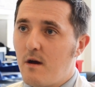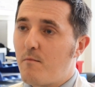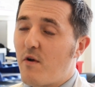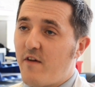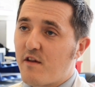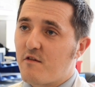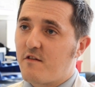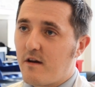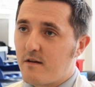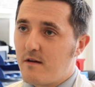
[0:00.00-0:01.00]
Professor
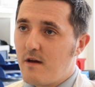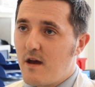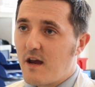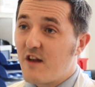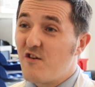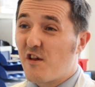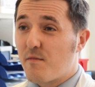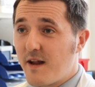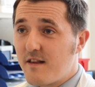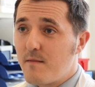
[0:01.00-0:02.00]
Tutt, can you
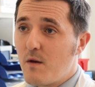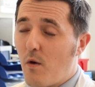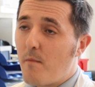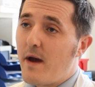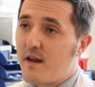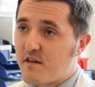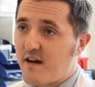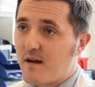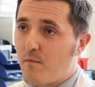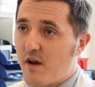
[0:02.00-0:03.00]
explain to me what
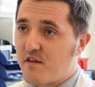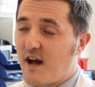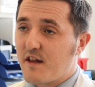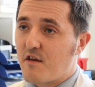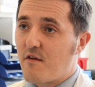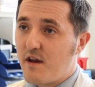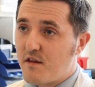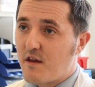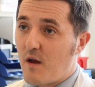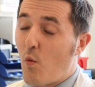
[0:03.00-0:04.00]
metastatic breast cancer
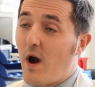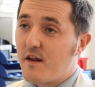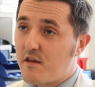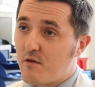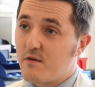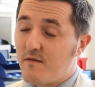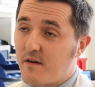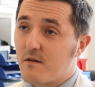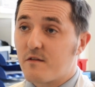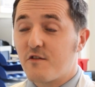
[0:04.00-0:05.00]
is and why it's so
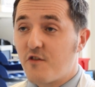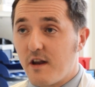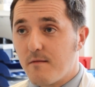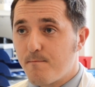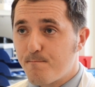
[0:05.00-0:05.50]
difficult to treat?